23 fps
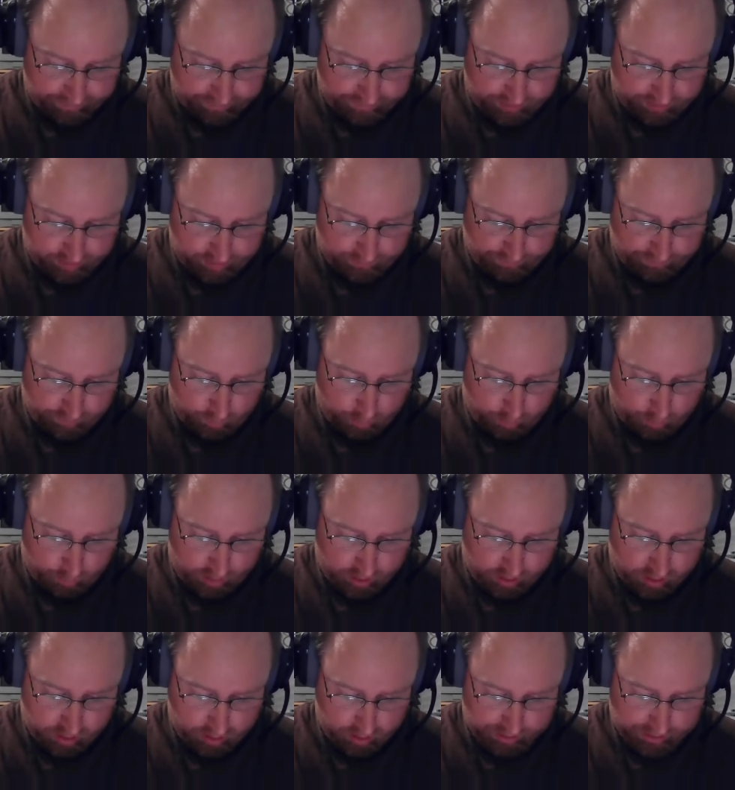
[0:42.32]
a video for
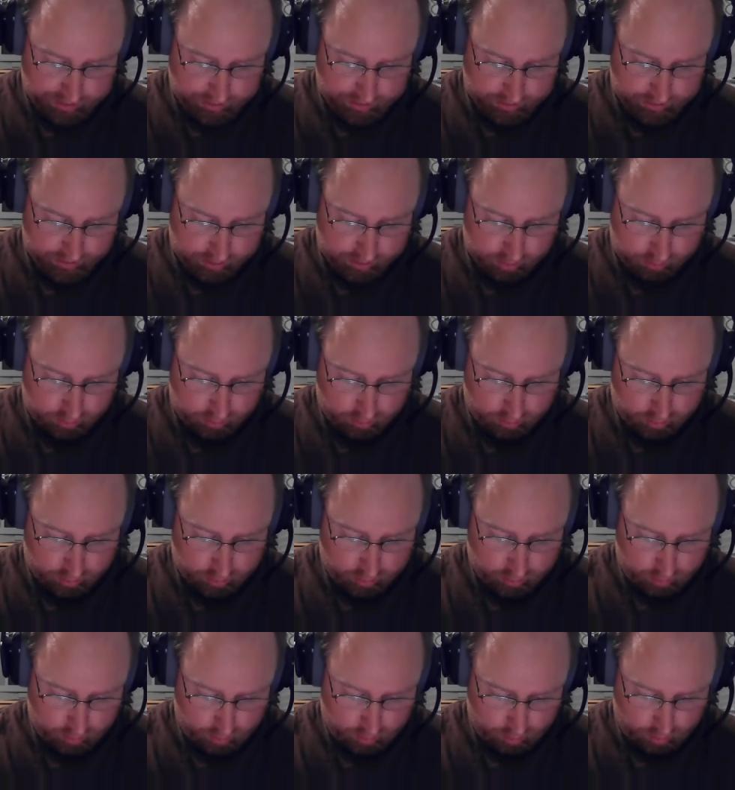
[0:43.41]
136 through
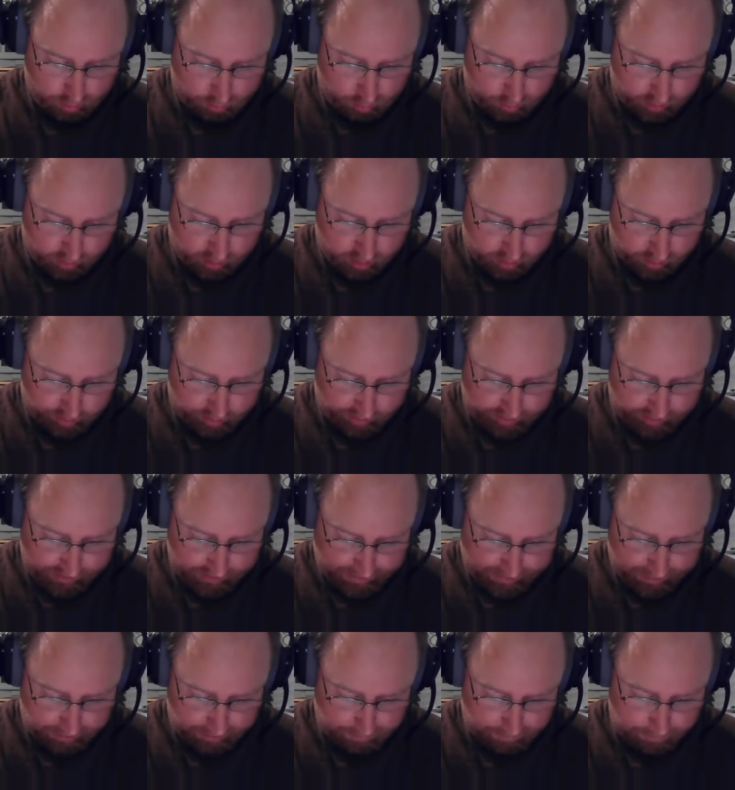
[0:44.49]

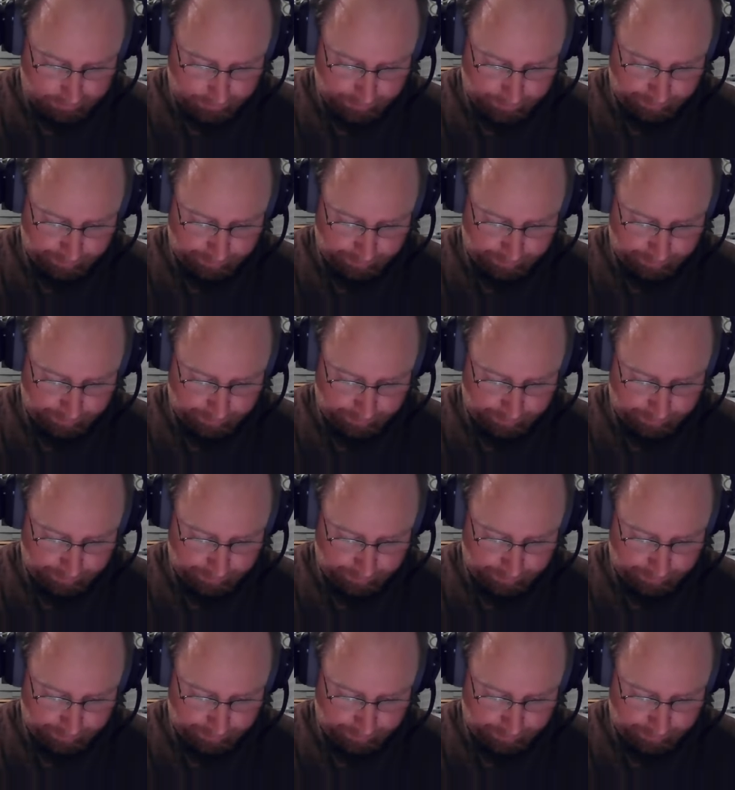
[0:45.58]
139,